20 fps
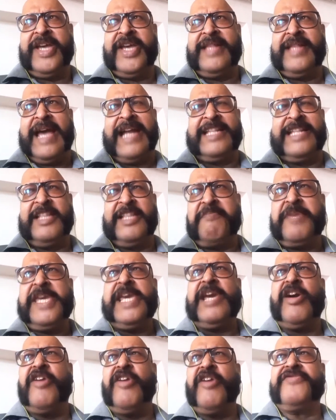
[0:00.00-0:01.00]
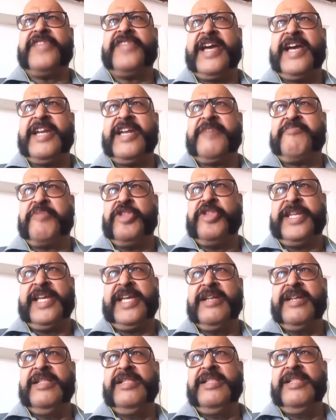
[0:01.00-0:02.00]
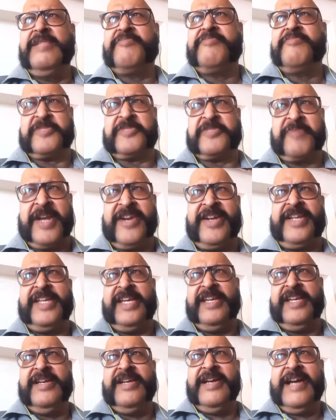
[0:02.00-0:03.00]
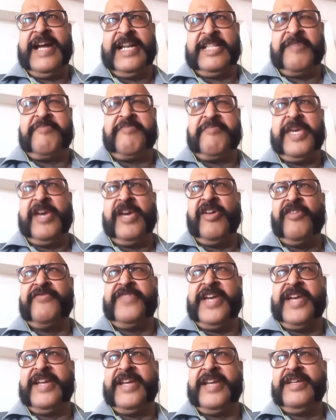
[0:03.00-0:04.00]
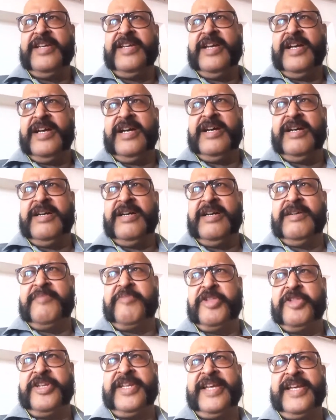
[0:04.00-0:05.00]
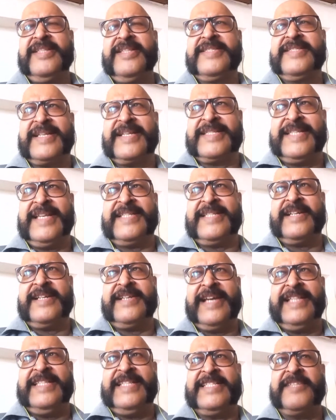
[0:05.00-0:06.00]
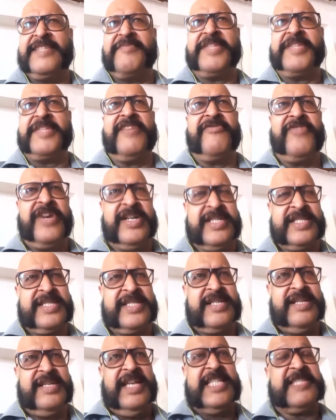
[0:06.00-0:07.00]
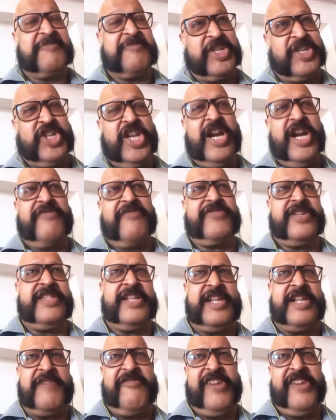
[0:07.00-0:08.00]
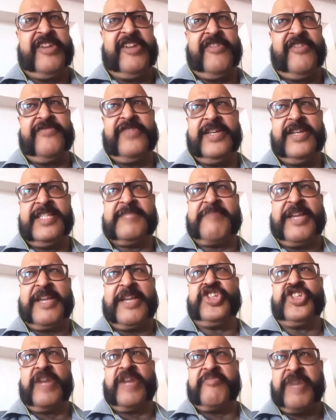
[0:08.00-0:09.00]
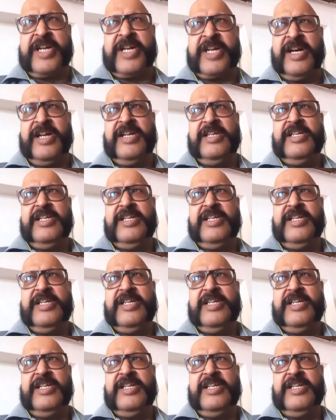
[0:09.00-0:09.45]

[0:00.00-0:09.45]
at the peak of their political prosperity, at the peak of their political success under Elizabeth I, especially after the defeat of the Spanish Armada,